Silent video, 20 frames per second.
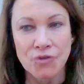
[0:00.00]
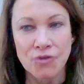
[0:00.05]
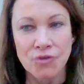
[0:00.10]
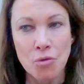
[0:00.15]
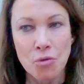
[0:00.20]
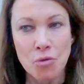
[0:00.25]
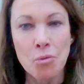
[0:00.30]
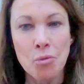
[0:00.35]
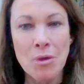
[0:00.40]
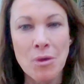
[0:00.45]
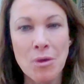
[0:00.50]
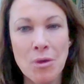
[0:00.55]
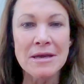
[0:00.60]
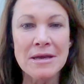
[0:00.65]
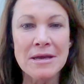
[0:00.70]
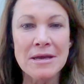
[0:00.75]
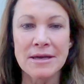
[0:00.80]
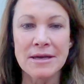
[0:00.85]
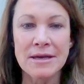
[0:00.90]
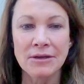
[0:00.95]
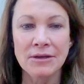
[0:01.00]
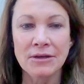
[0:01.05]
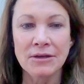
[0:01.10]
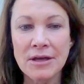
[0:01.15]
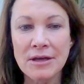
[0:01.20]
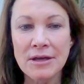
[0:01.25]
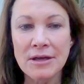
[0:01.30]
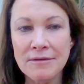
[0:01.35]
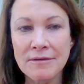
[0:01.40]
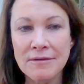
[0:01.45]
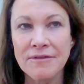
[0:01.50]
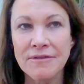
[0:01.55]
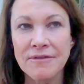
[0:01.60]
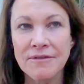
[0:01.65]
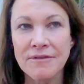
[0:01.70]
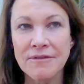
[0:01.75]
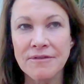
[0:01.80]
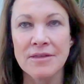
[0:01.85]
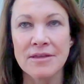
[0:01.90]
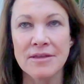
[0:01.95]
So women can live
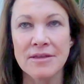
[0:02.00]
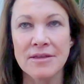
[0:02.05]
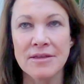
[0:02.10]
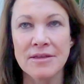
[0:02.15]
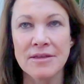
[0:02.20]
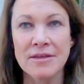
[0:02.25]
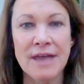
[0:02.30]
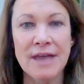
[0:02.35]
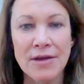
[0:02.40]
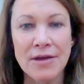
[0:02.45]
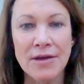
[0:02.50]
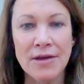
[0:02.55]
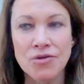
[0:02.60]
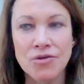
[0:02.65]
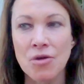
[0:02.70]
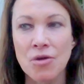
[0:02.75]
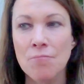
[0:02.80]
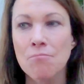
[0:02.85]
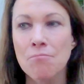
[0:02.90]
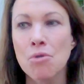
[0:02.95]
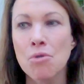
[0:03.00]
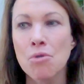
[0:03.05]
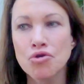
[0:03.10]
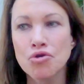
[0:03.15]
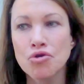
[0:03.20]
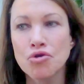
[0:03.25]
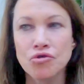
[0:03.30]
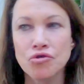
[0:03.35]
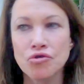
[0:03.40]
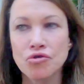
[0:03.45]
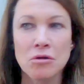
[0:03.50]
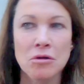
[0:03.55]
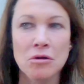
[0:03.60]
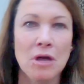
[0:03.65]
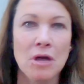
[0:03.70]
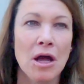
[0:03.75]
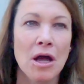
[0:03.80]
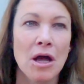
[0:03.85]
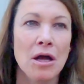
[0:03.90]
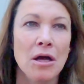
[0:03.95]
in this scattered, emotional,